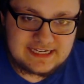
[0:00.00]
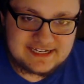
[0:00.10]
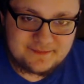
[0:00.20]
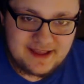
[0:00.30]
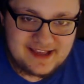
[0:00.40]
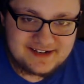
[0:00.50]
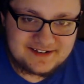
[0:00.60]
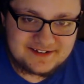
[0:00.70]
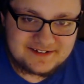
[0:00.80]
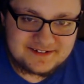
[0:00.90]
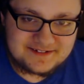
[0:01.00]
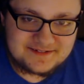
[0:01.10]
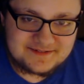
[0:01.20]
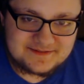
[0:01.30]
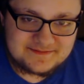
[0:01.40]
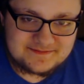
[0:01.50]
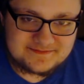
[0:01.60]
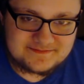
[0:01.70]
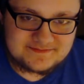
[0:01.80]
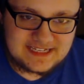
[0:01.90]
Eat it, man.
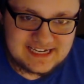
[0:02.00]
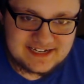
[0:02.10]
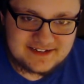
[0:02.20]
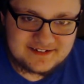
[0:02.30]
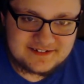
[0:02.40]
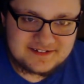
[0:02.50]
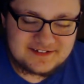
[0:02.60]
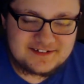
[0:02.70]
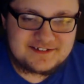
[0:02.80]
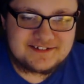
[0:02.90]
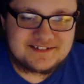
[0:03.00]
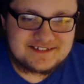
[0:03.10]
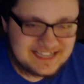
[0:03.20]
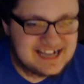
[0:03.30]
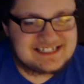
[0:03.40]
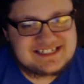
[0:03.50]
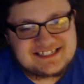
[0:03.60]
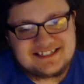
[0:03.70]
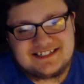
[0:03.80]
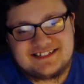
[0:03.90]
Eat it.
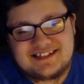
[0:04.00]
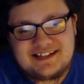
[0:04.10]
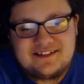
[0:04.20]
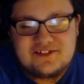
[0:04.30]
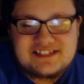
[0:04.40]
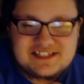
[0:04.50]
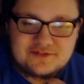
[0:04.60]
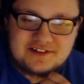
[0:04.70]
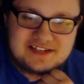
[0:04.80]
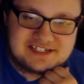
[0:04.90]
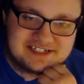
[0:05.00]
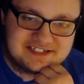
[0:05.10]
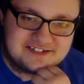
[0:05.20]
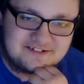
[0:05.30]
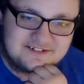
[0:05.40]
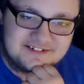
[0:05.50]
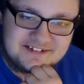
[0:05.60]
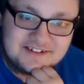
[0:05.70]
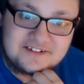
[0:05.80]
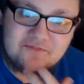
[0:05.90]
Yes, looks so delicious, too.
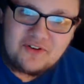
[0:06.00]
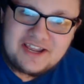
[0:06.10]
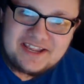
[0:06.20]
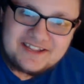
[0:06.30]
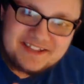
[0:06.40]
What?